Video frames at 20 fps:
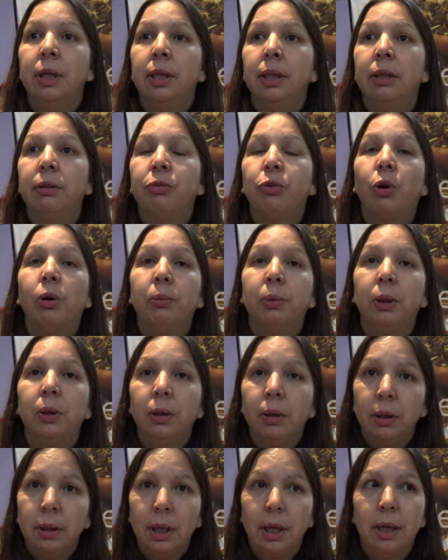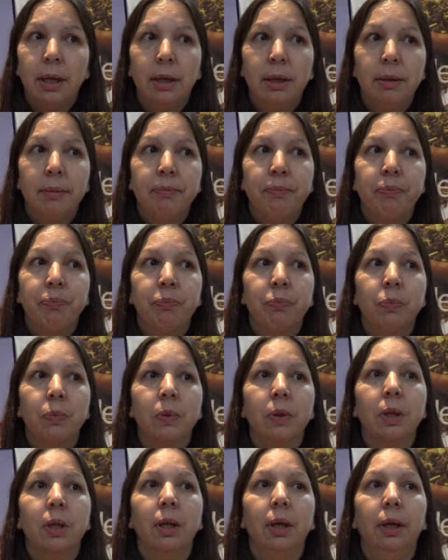the formal
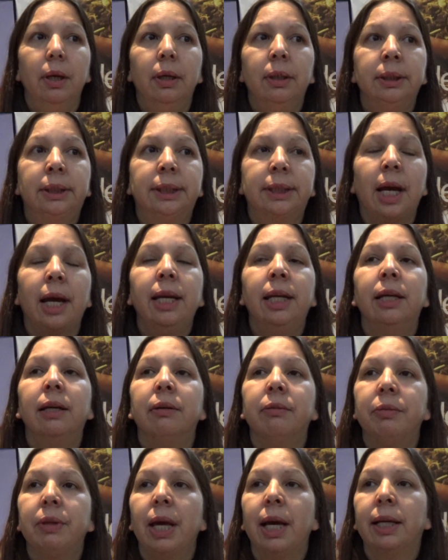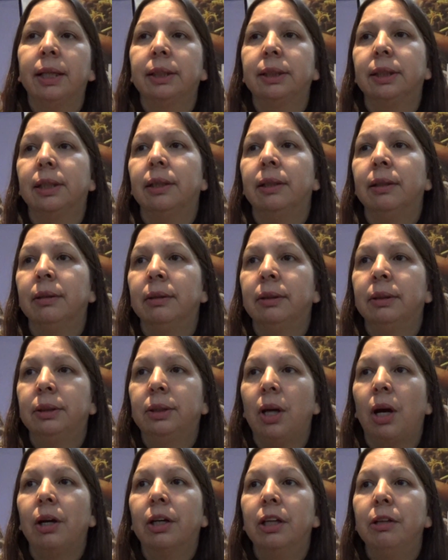signing of that
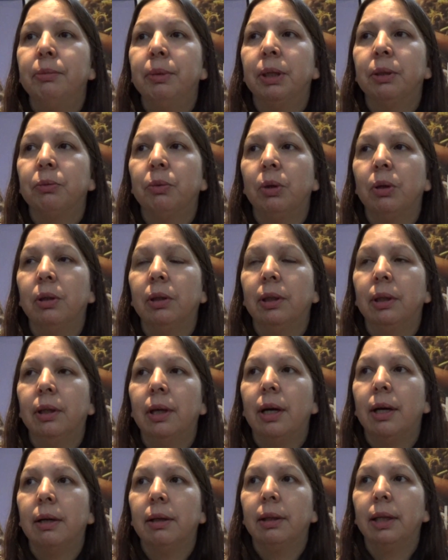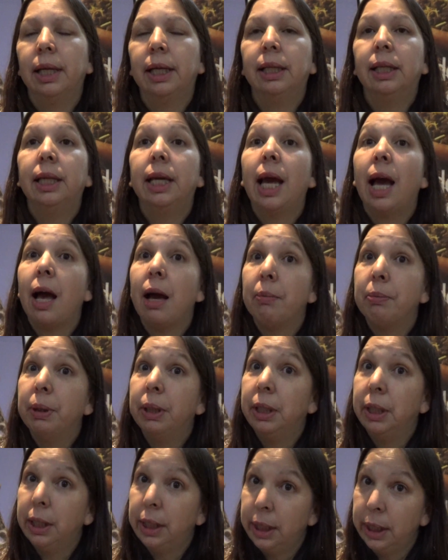document will likely happen
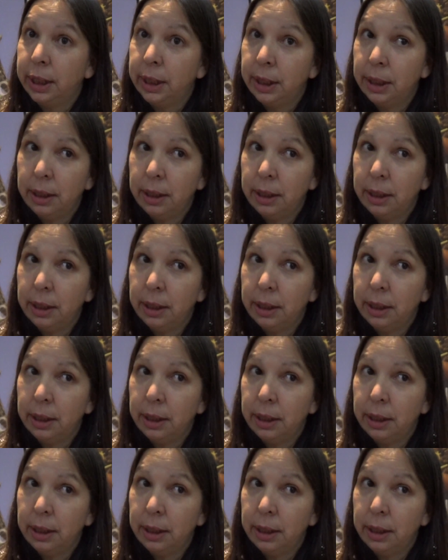in